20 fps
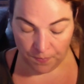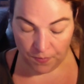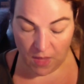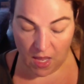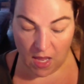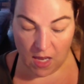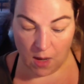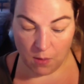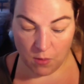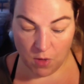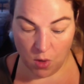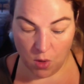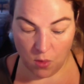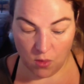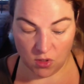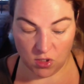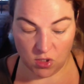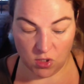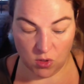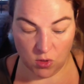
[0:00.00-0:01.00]
And they're going
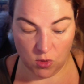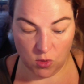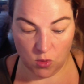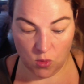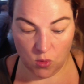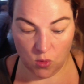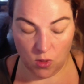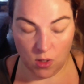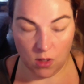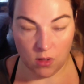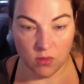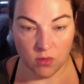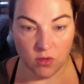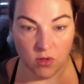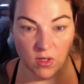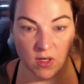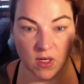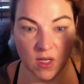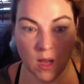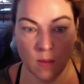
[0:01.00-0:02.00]

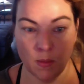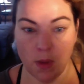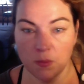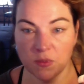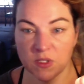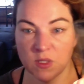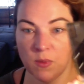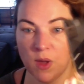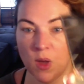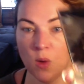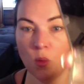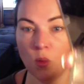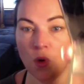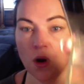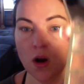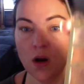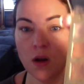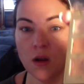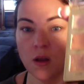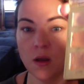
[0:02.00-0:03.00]
to come up to my
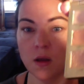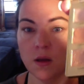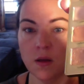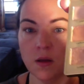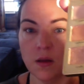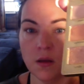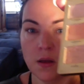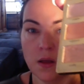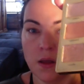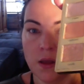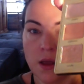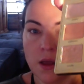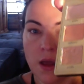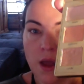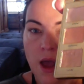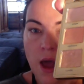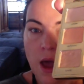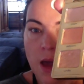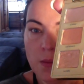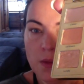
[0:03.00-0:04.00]
work.
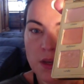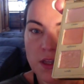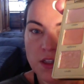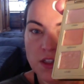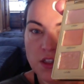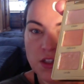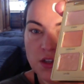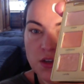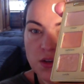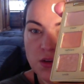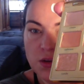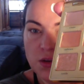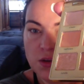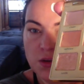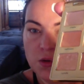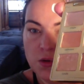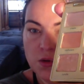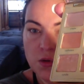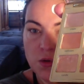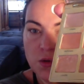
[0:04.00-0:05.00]
I'm going to
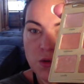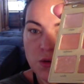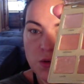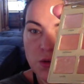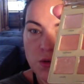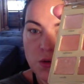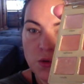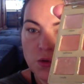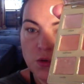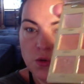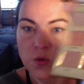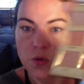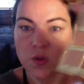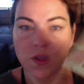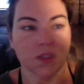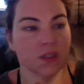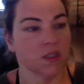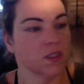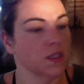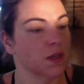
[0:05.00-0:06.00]
do,
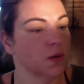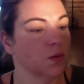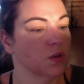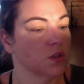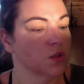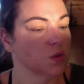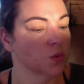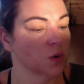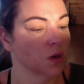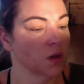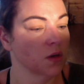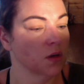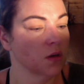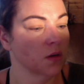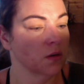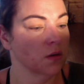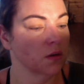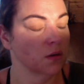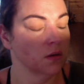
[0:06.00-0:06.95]
let's see, which one?